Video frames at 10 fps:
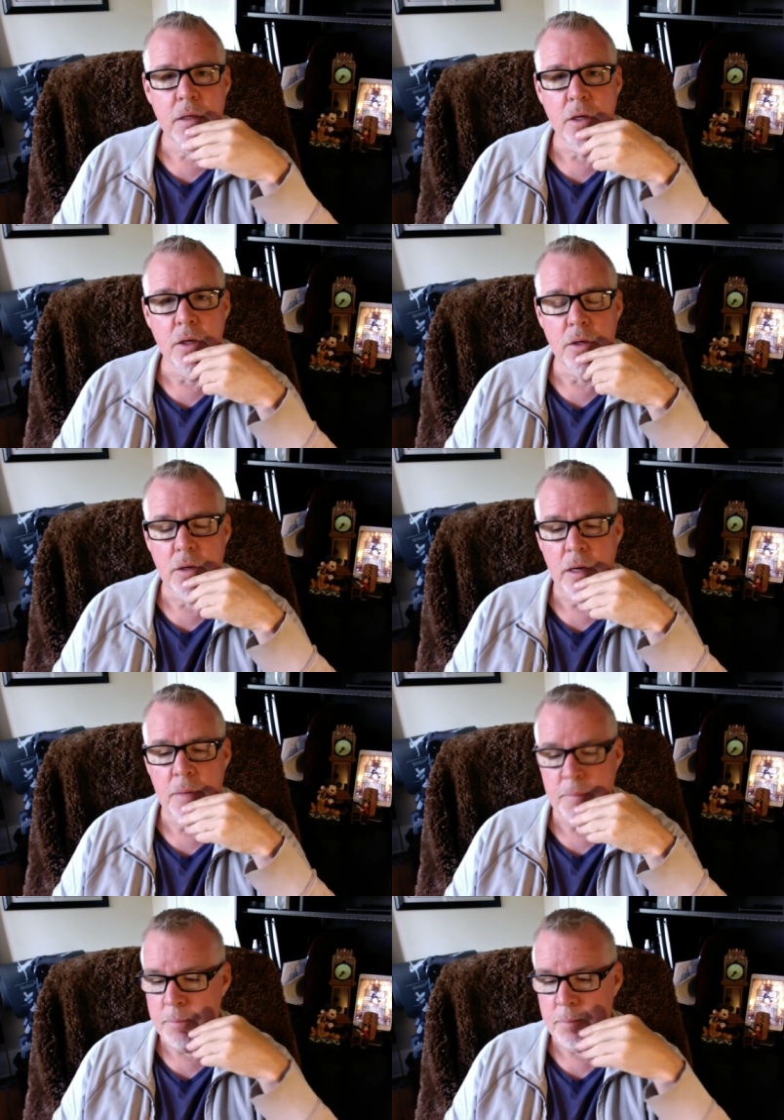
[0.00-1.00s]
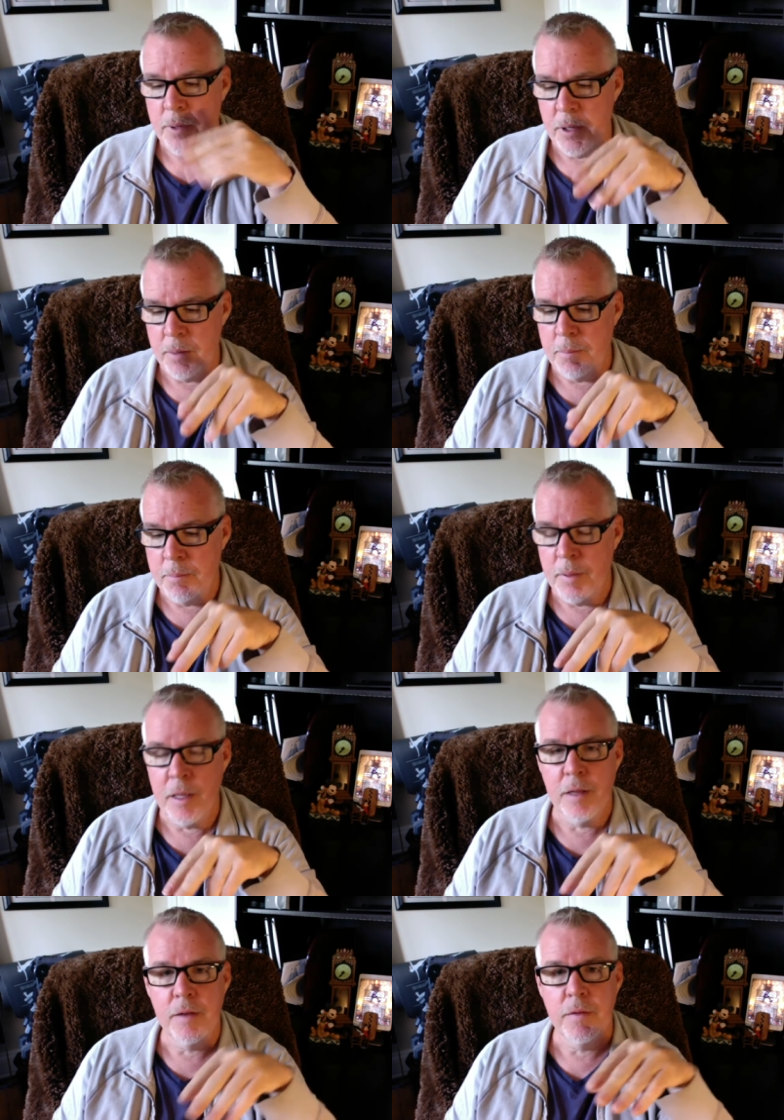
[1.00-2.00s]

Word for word: Uh, um, but, but